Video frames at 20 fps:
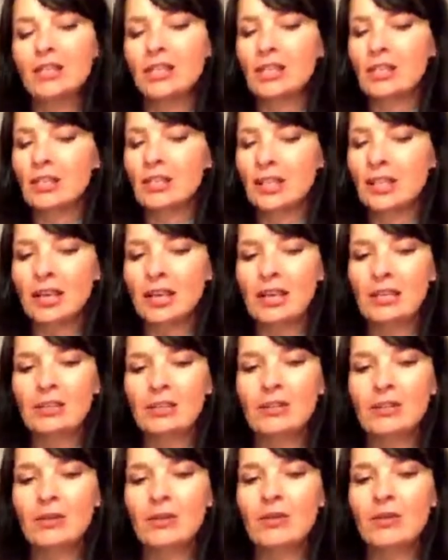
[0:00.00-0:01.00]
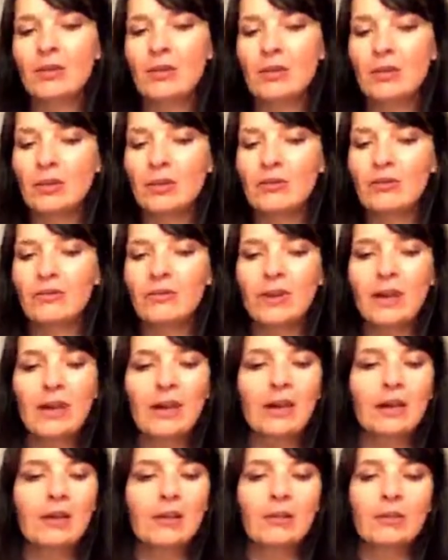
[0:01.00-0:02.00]
just as her
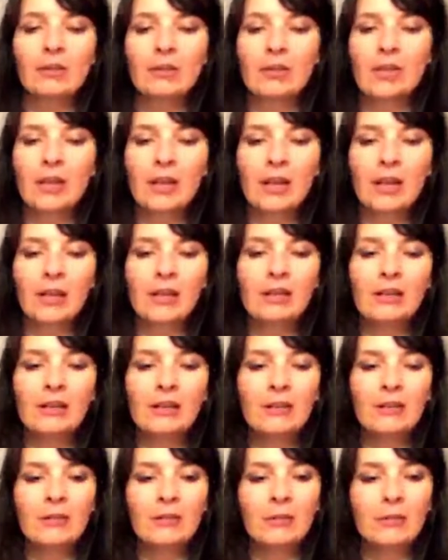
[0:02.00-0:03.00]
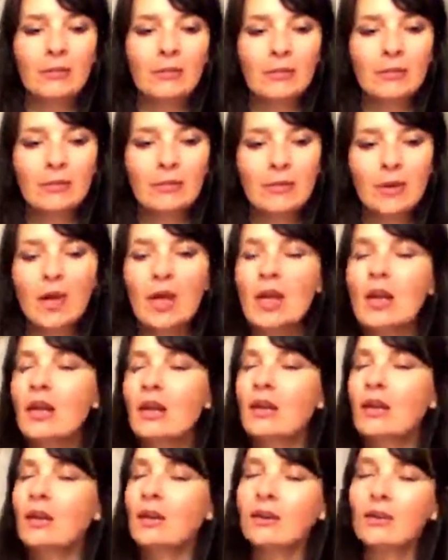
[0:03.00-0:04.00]
father came
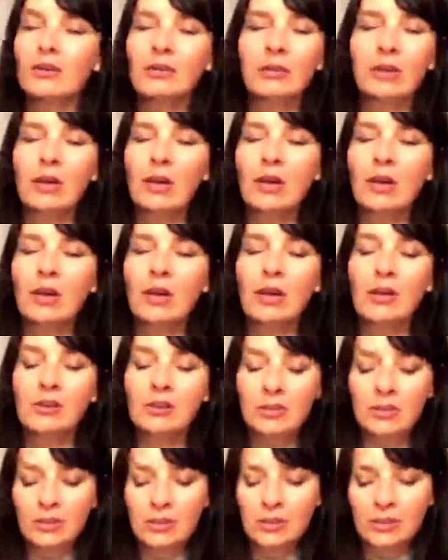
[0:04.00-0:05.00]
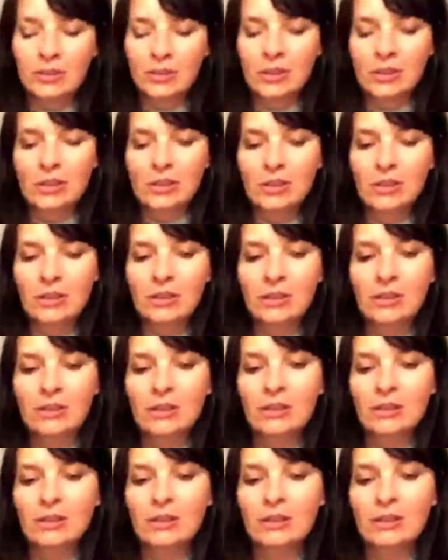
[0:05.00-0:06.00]
across the
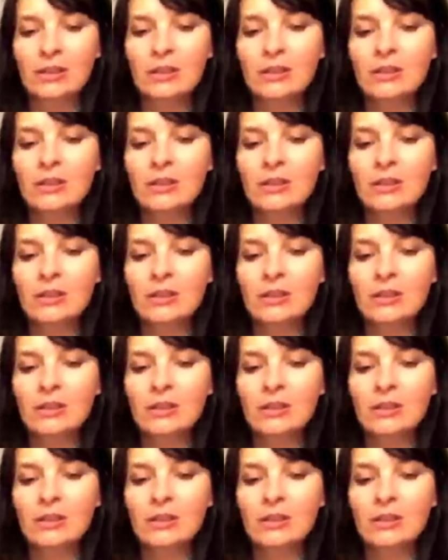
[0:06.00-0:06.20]
sea.